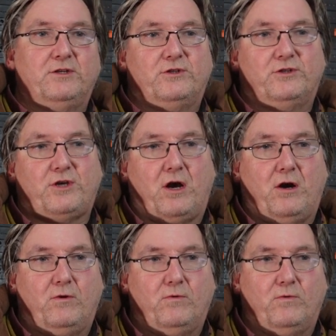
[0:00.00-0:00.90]

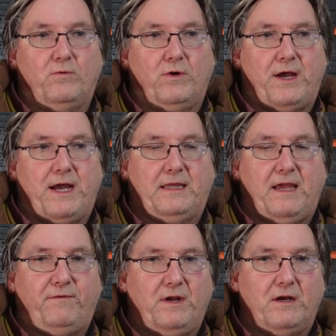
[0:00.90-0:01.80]
So I
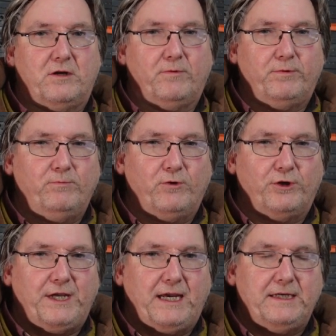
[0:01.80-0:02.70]
left it a couple
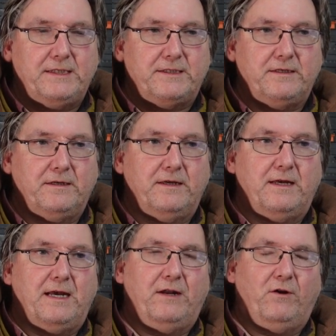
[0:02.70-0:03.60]
more days,
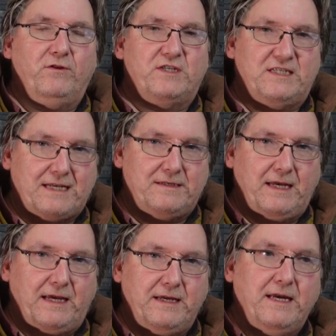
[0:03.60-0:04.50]
and on the
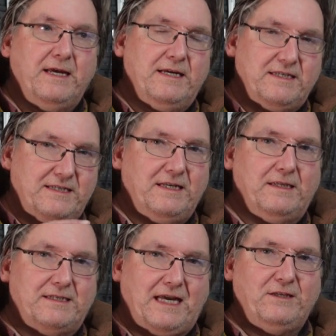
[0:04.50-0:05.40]
Saturday, still
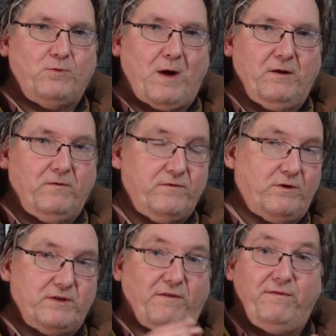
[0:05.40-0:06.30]
at 10:12,
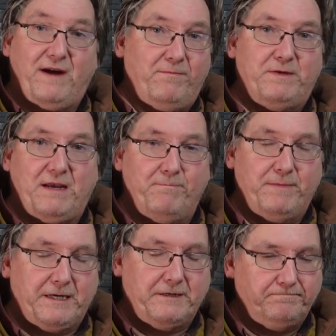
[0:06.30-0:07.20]
so it's a 5%
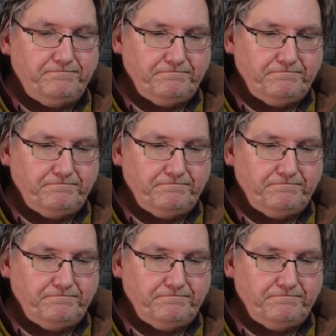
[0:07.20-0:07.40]
beer.